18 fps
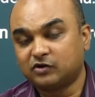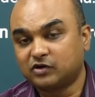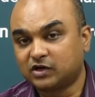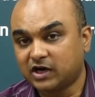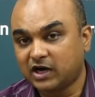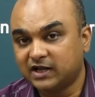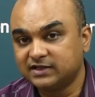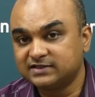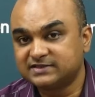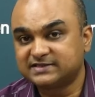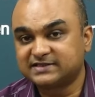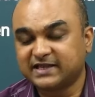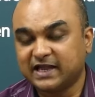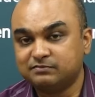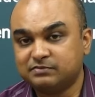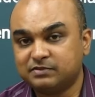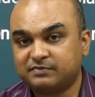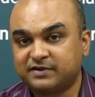grants
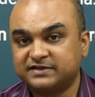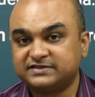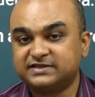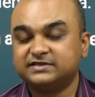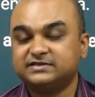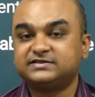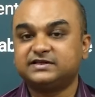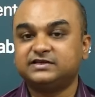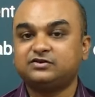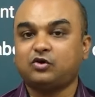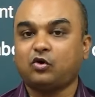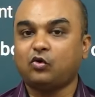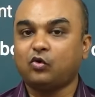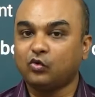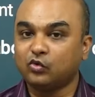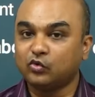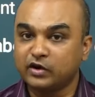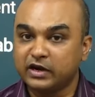can be presented
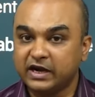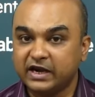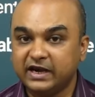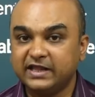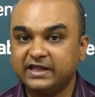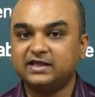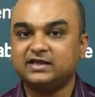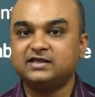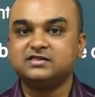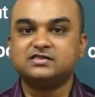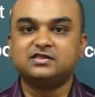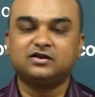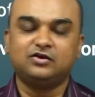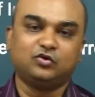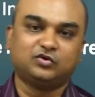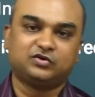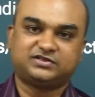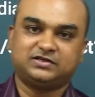only in the
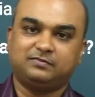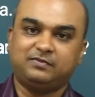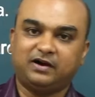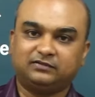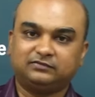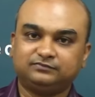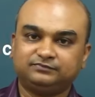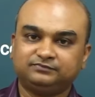Lok Sabha,